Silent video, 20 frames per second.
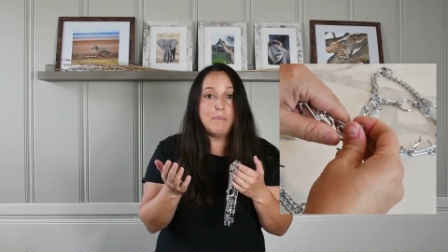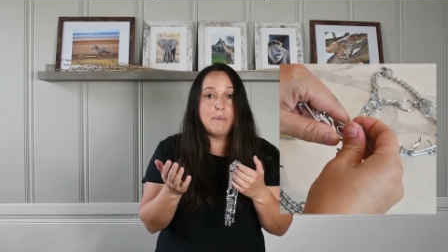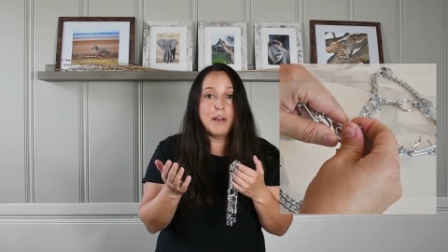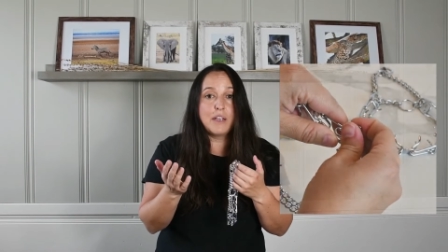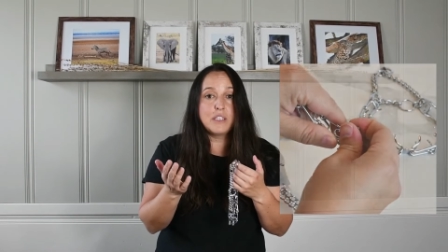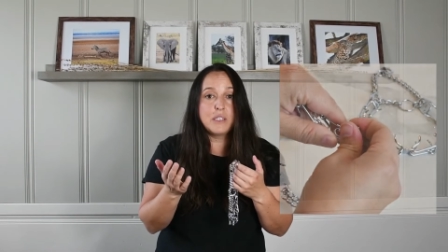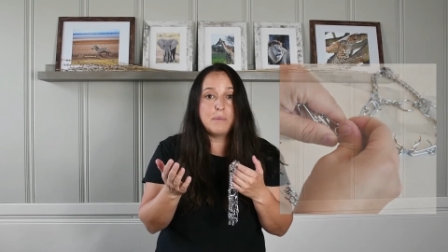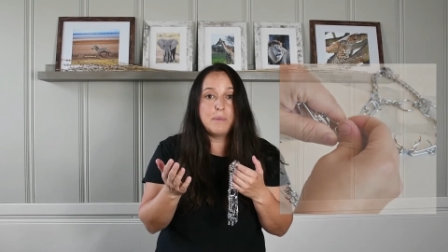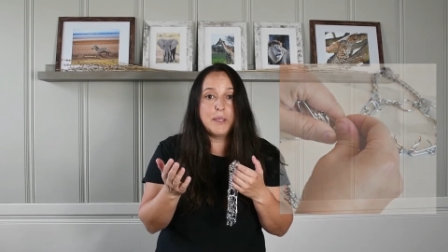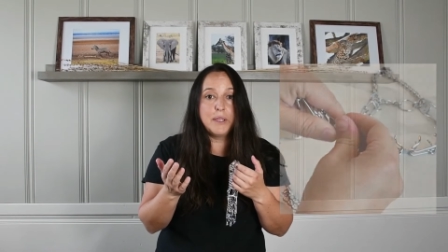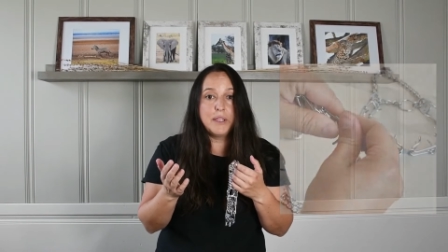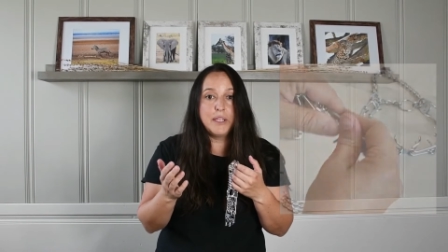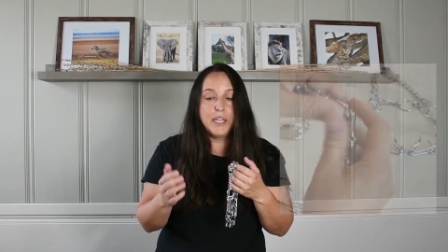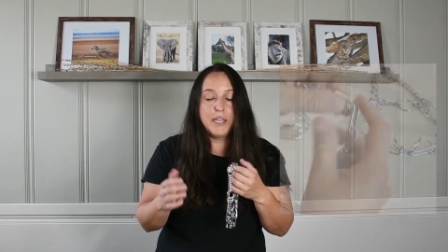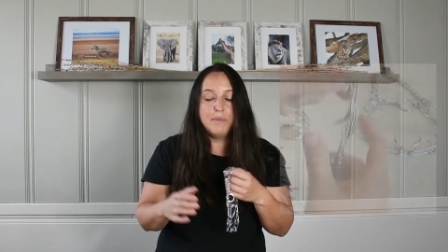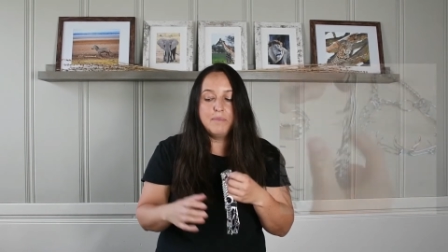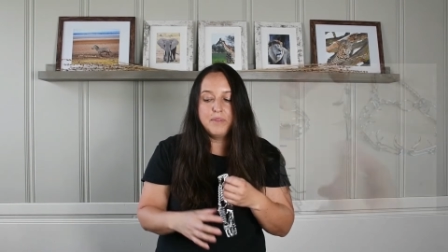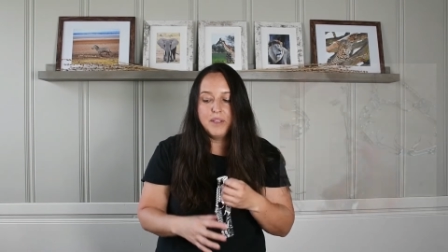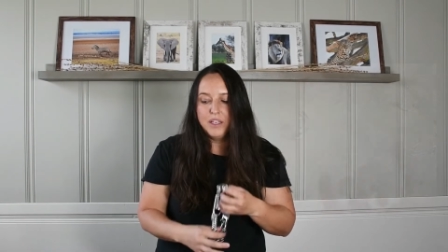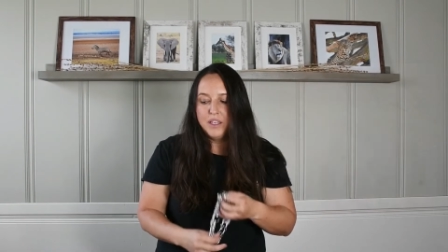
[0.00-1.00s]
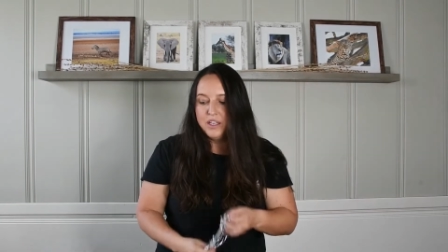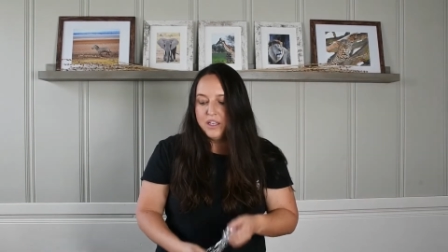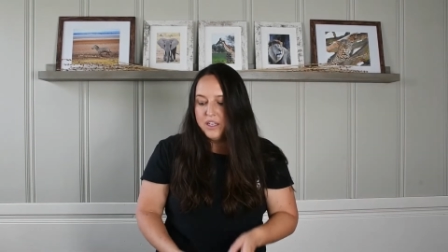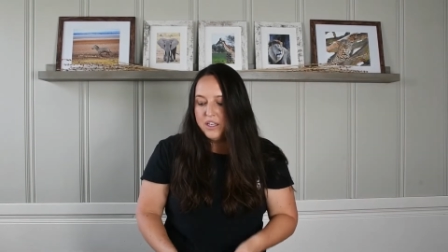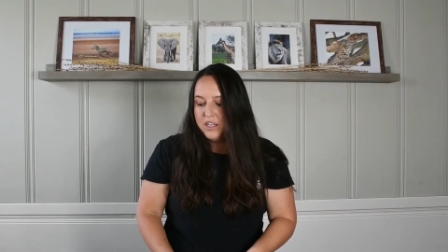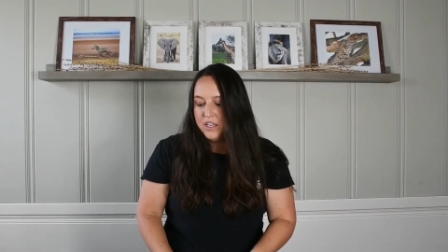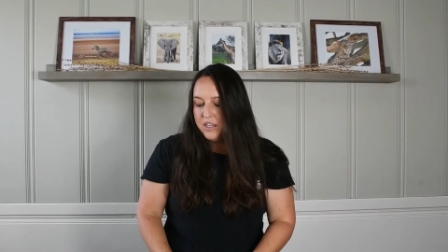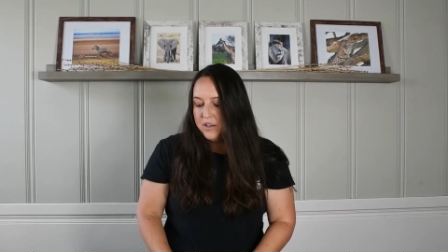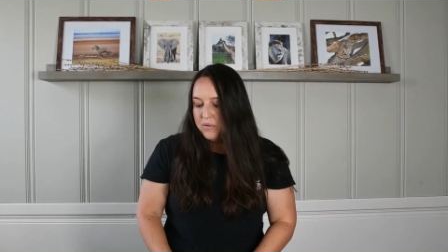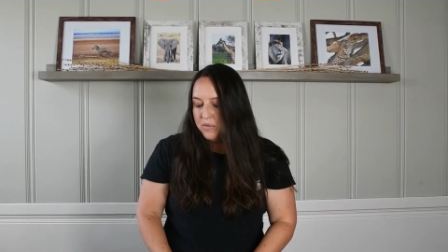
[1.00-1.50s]
a possibility.
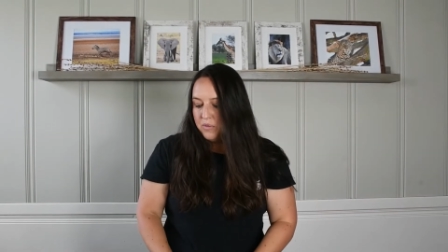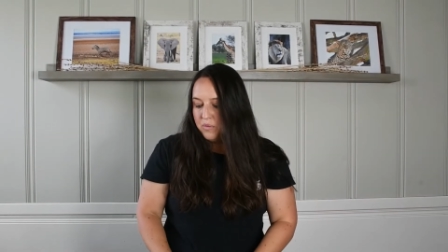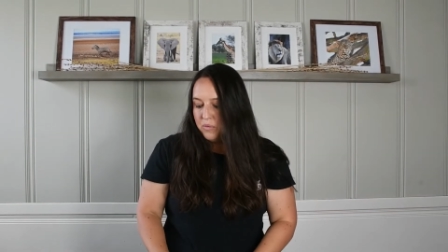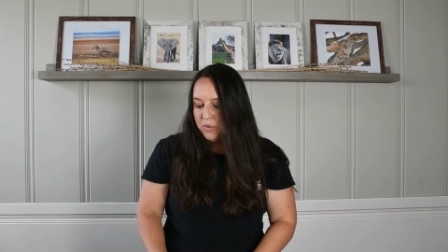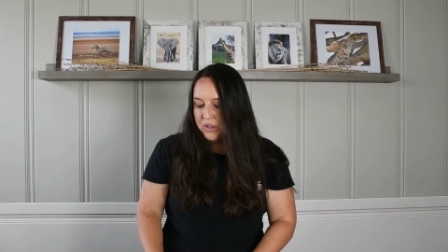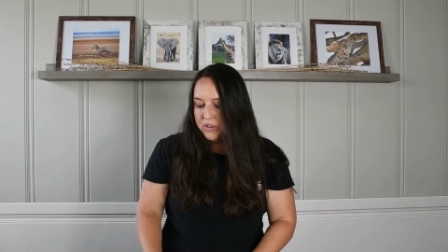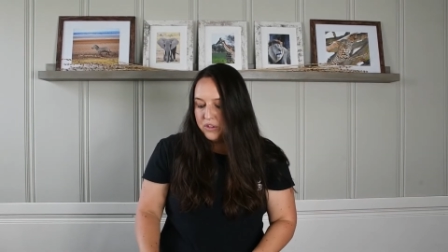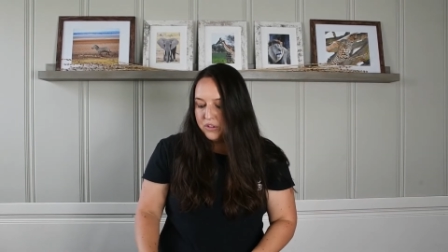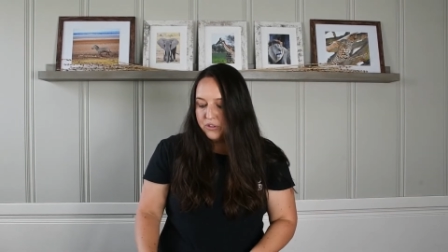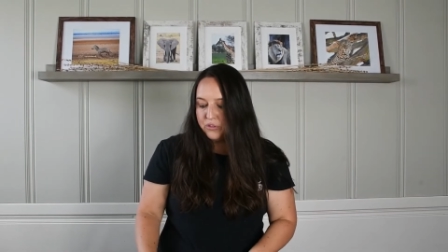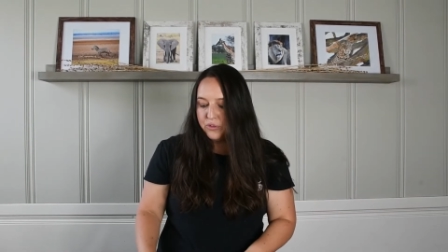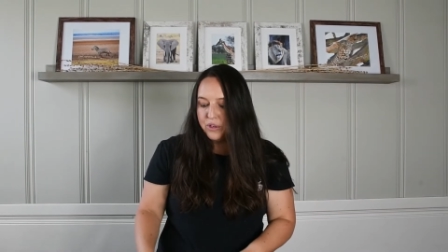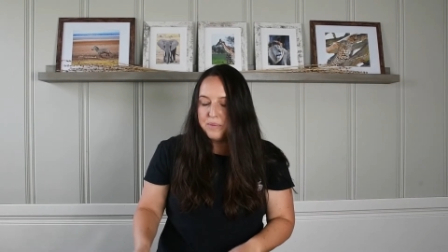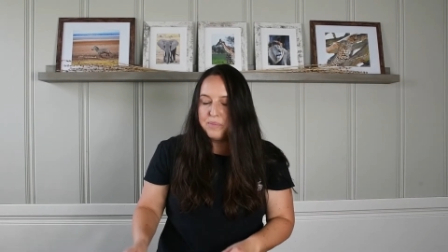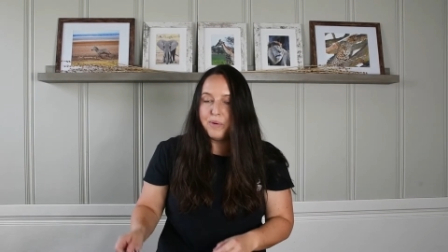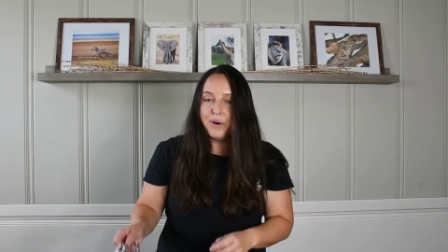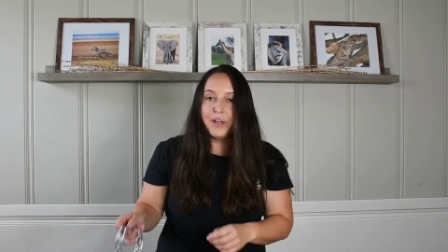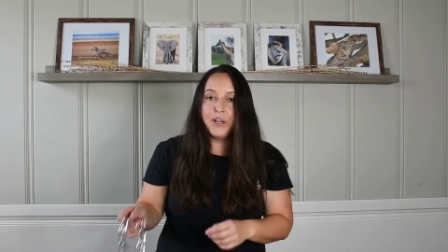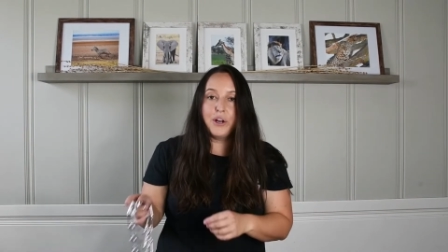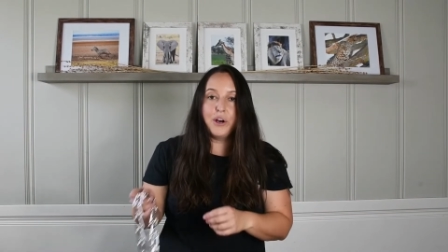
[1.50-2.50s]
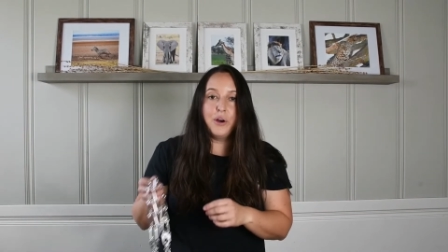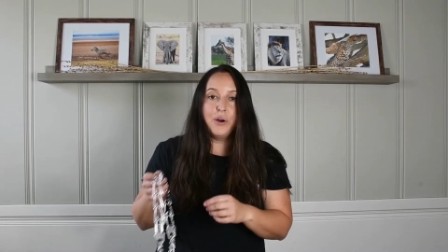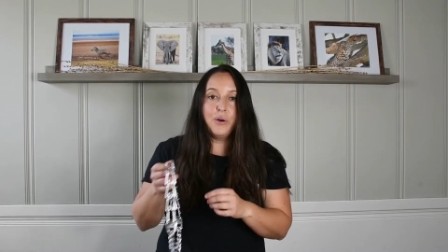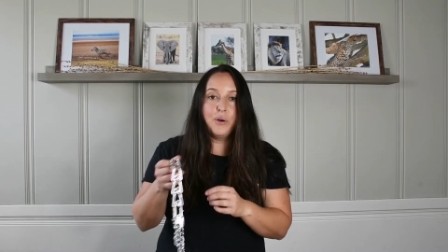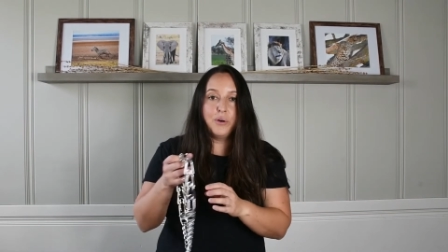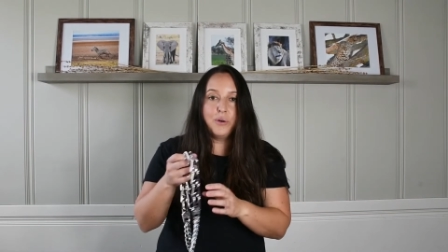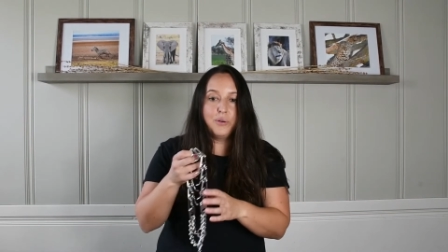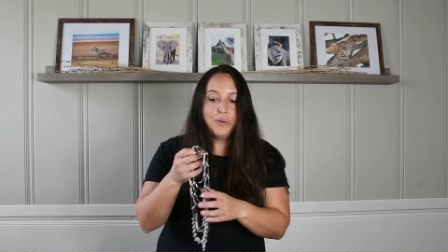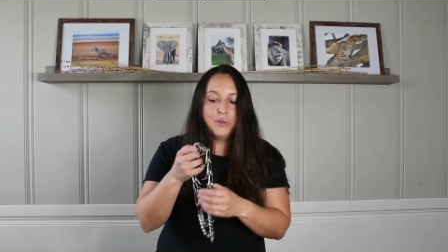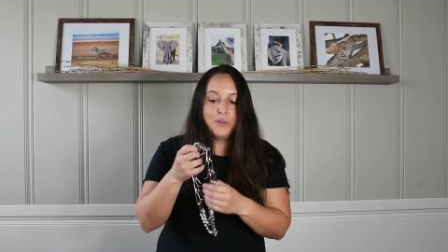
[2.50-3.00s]
With the
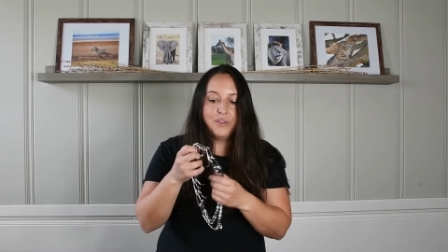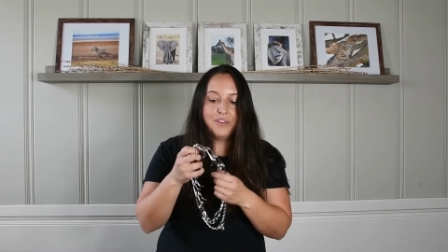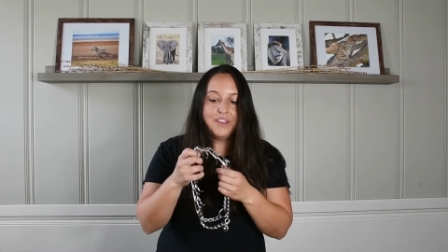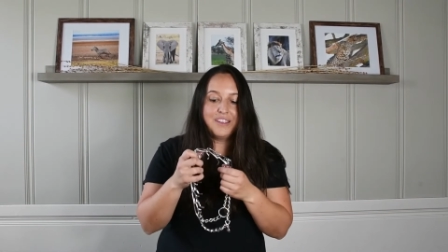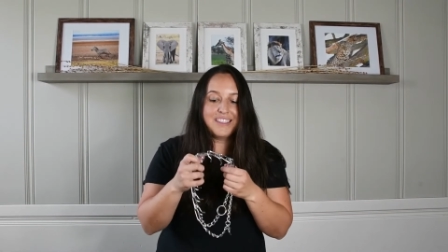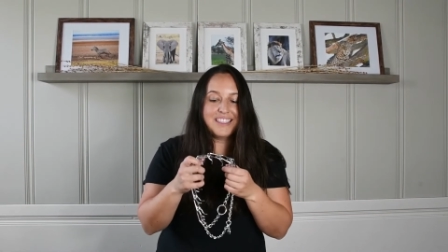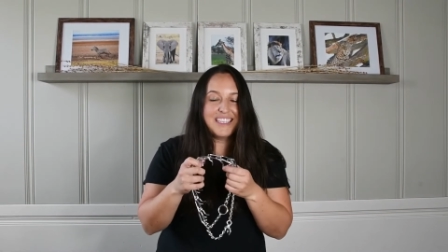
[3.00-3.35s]
3.0, this